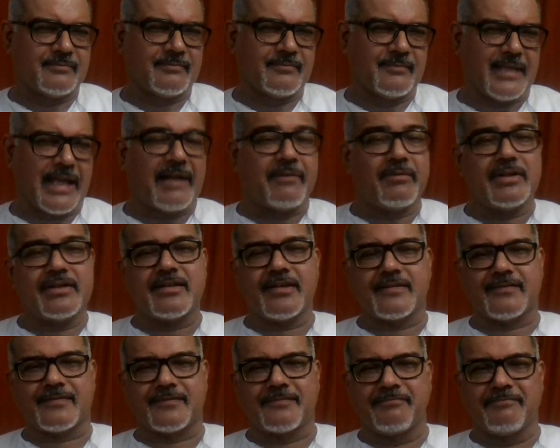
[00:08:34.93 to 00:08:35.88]
I will
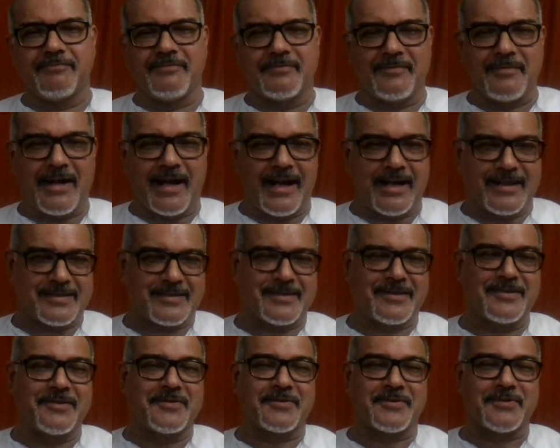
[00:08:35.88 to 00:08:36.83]
just ask
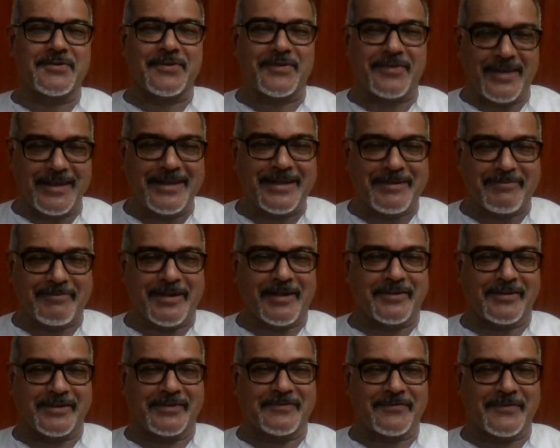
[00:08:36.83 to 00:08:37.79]
you to think
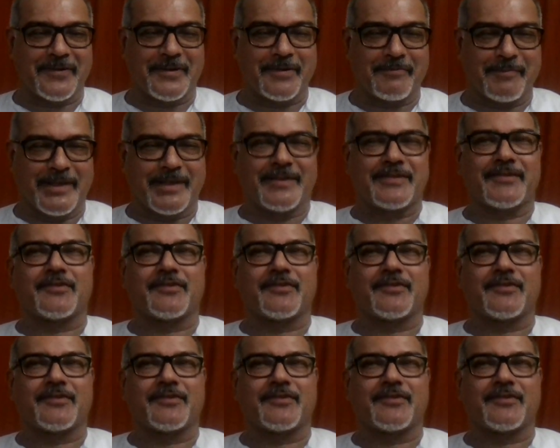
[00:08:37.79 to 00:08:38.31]
about it for a bit.